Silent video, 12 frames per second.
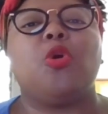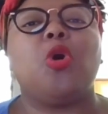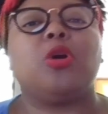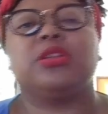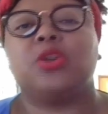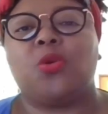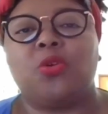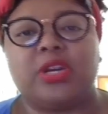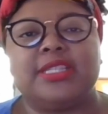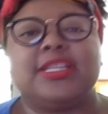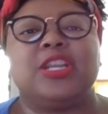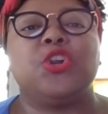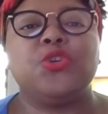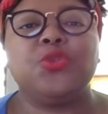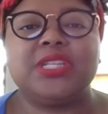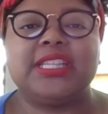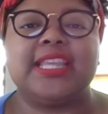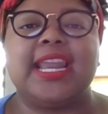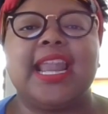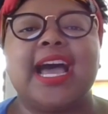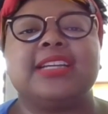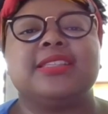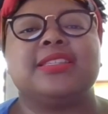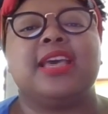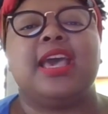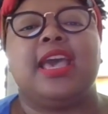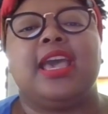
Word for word: all the organs, including the lungs.